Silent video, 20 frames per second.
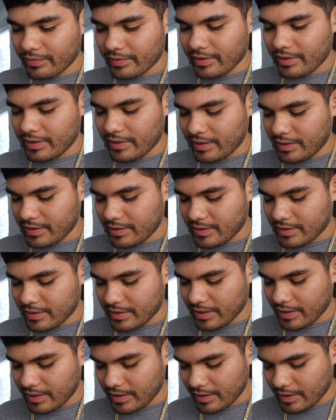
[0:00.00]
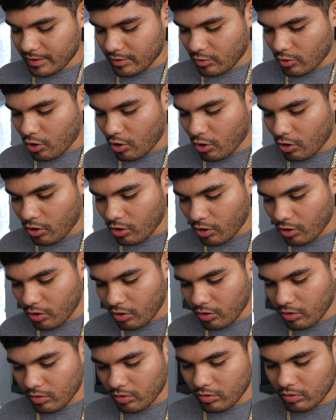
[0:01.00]
is it called?
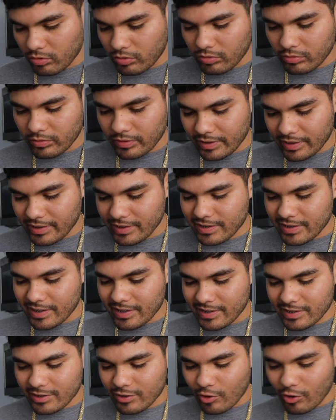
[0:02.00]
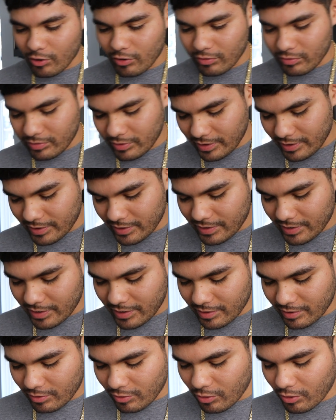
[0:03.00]
is is called is
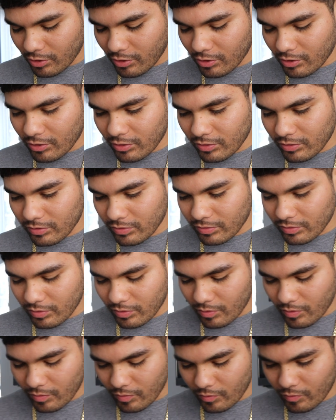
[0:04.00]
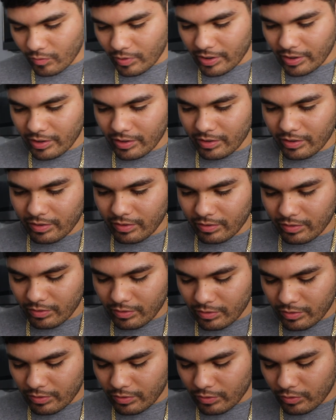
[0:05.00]
it called when
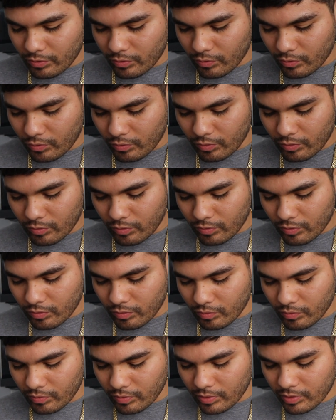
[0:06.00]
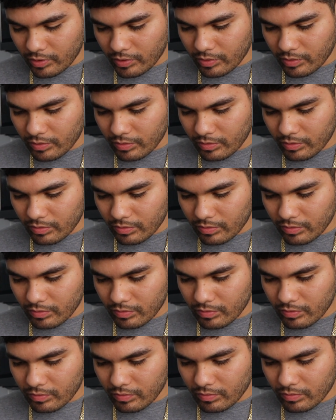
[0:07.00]
you want
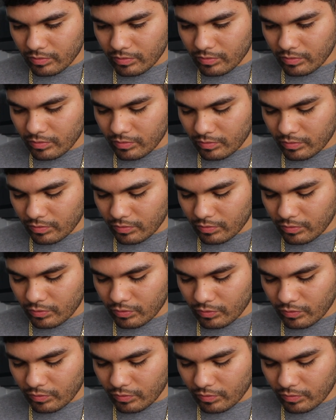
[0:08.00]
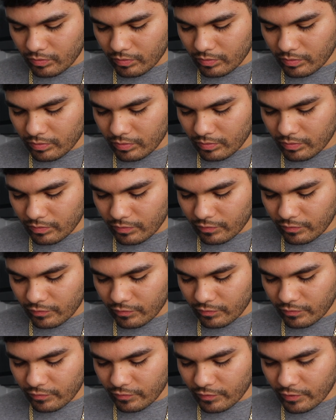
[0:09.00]
to
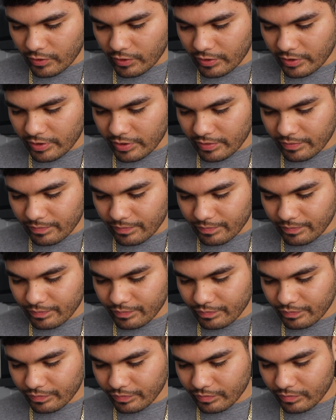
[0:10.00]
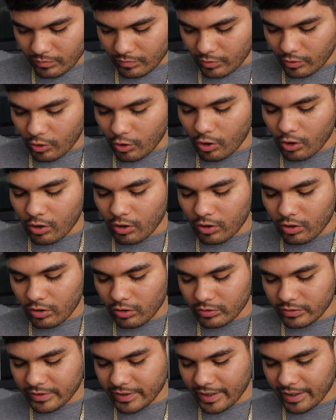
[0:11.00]
fart
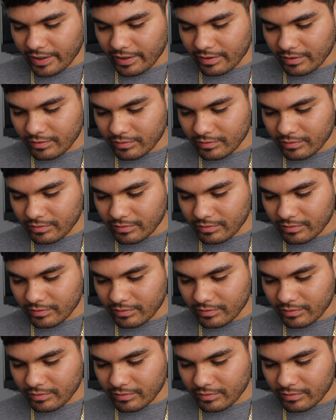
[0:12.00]
all day